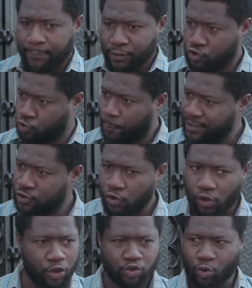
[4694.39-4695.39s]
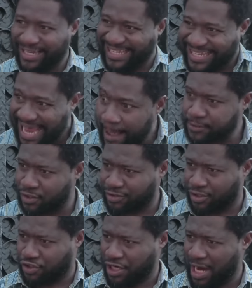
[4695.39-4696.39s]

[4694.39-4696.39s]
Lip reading: But stooping so low to kidnap such a